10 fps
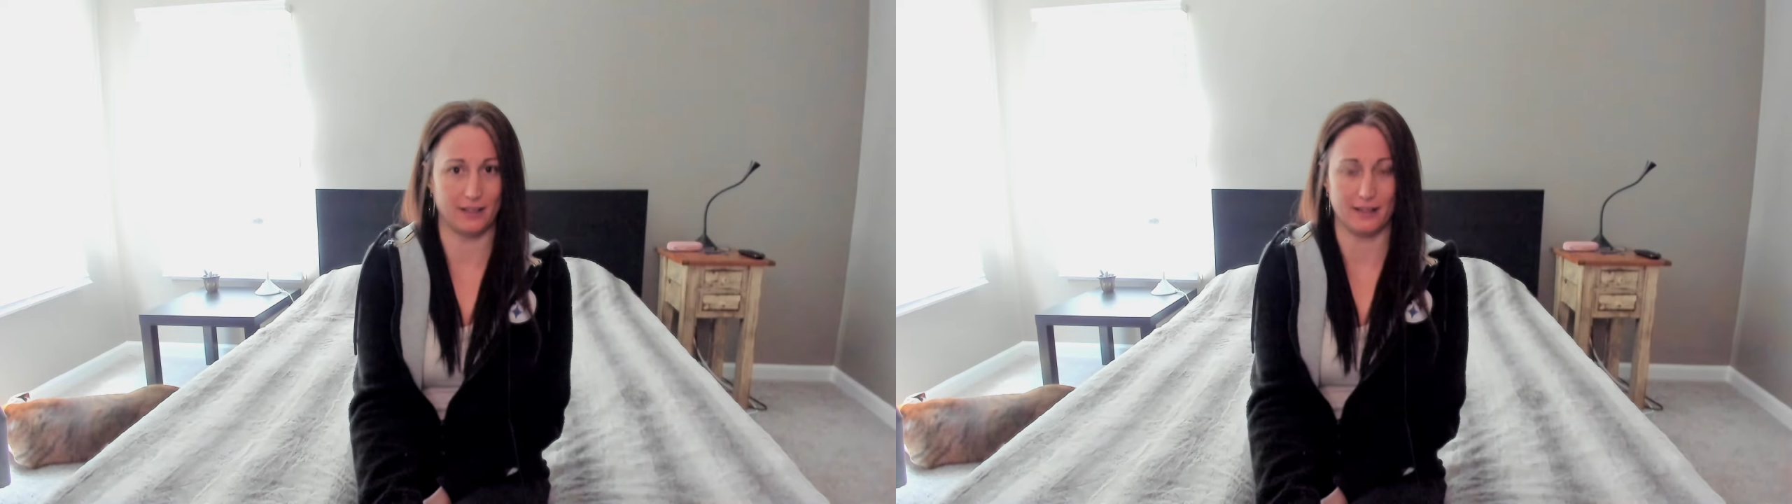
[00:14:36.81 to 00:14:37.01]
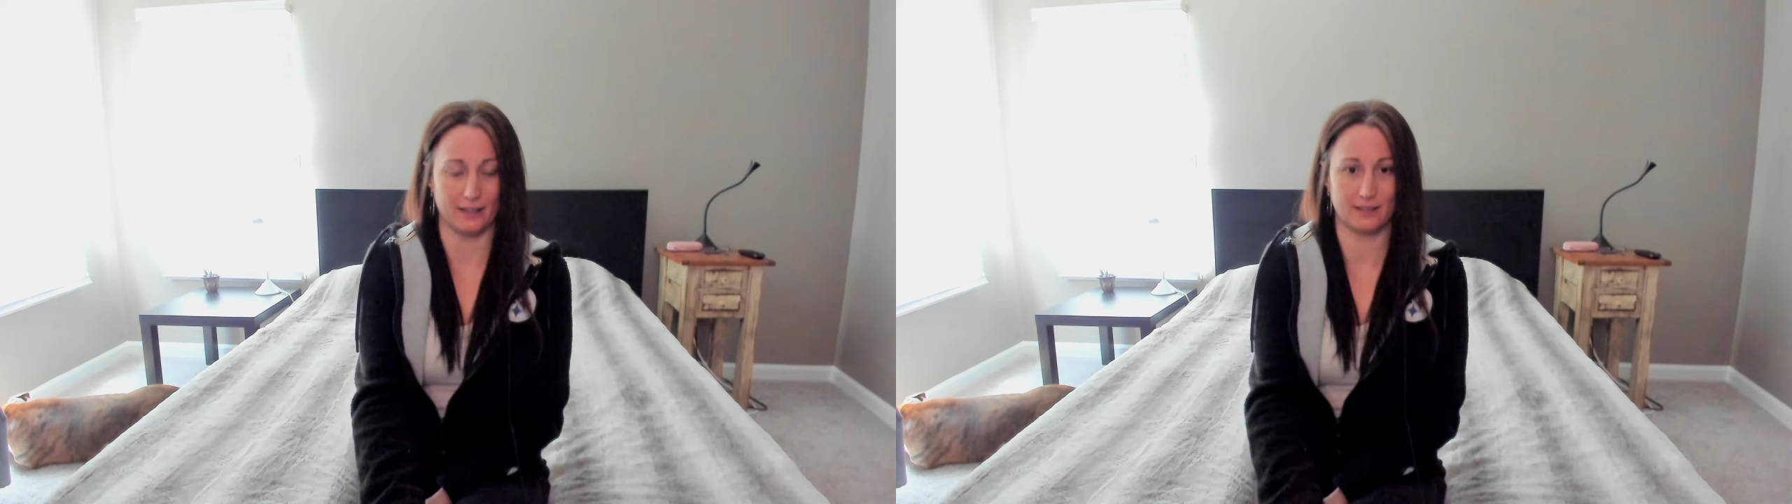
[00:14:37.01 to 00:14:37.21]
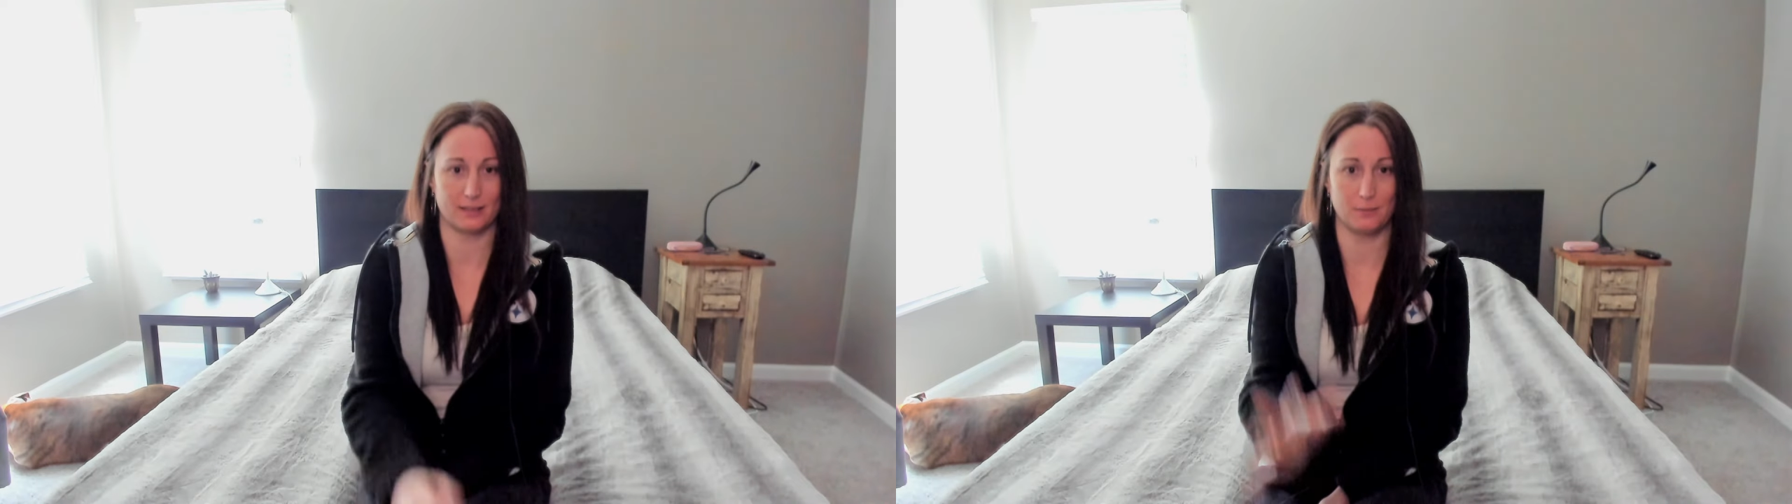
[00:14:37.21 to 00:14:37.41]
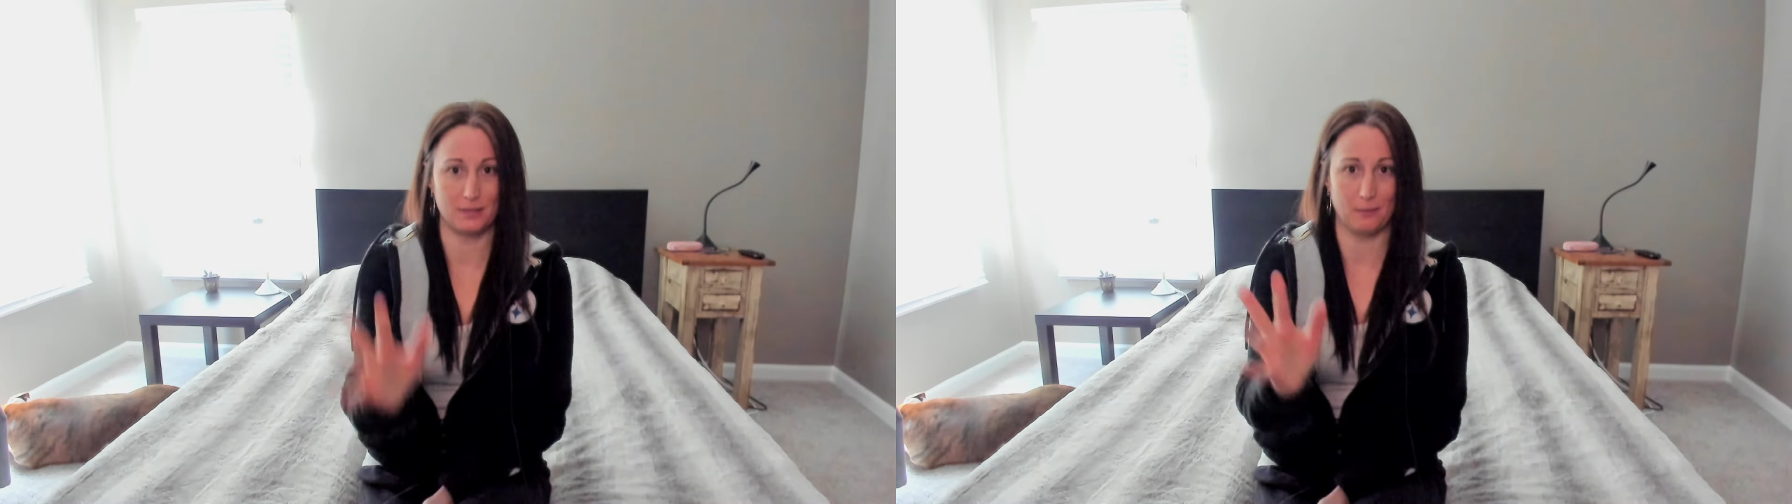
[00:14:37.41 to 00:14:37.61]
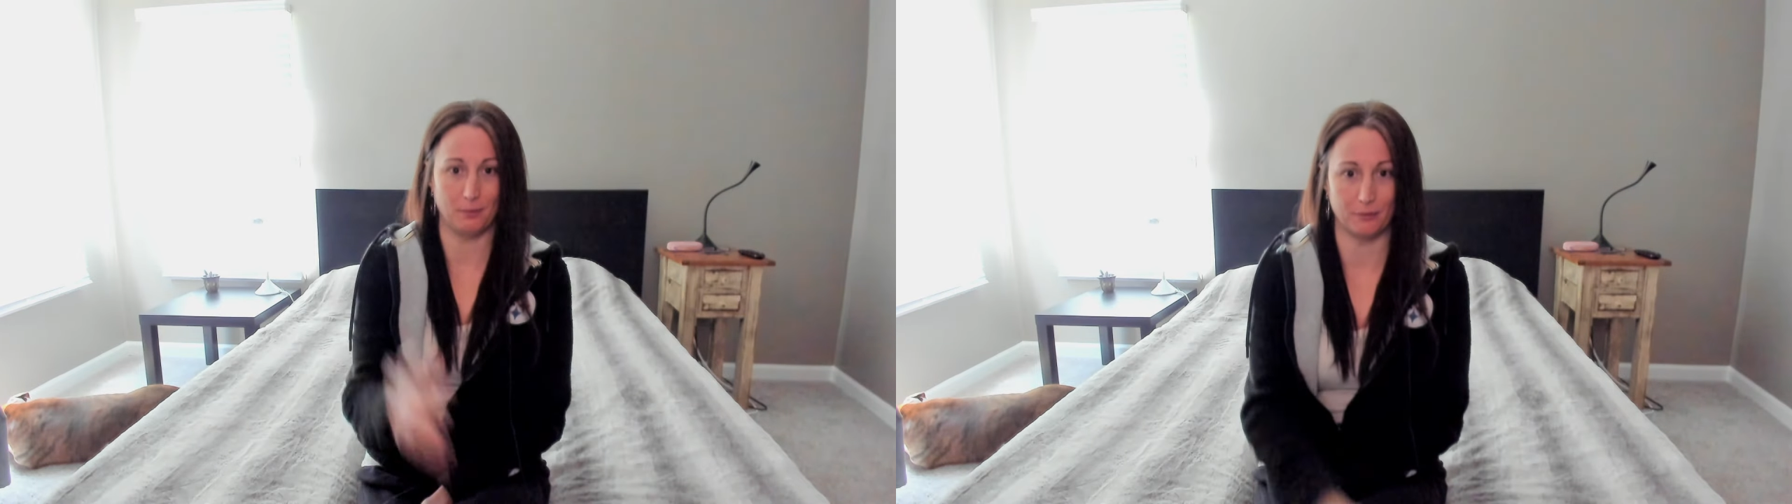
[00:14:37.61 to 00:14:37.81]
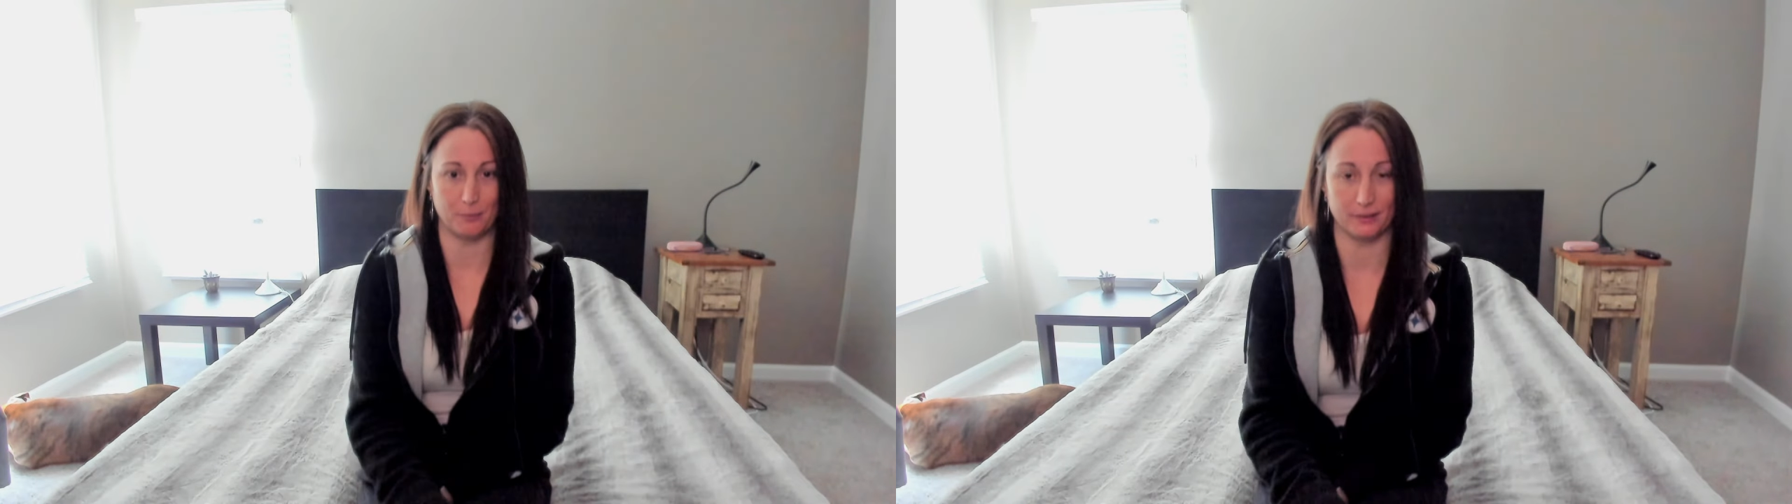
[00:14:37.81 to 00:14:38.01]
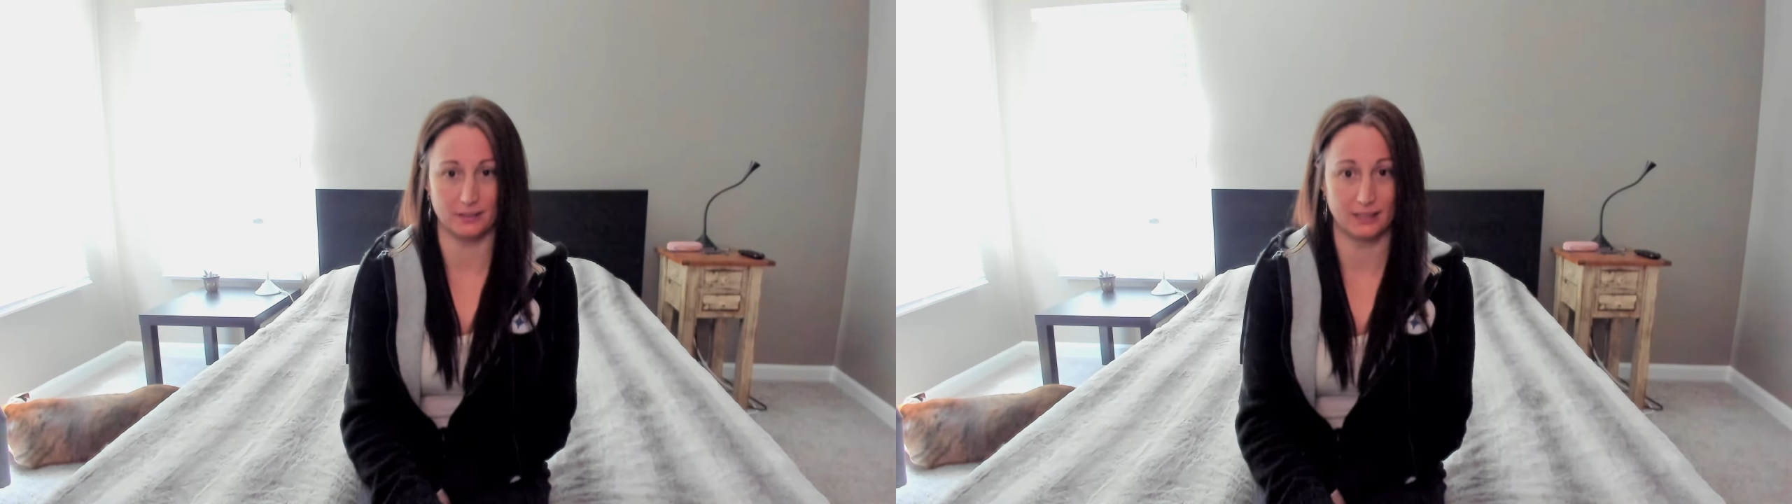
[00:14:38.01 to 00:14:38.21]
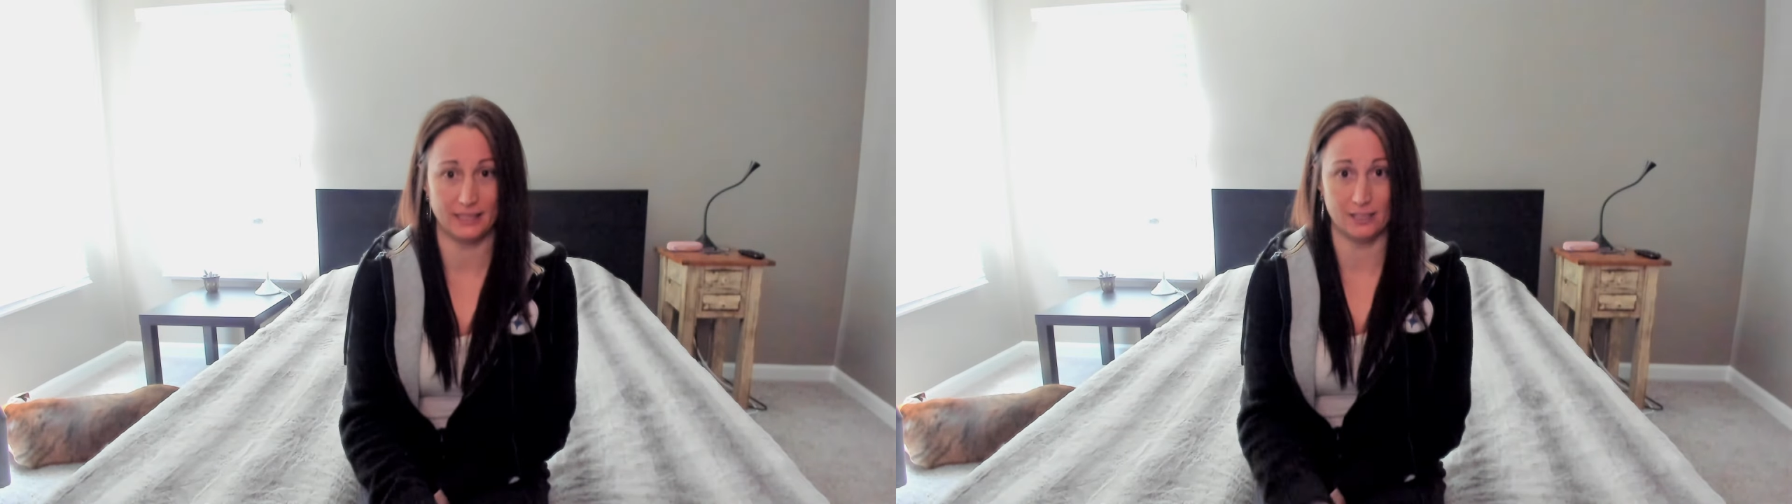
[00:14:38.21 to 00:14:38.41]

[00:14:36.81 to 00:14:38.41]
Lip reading: like, some type of ability.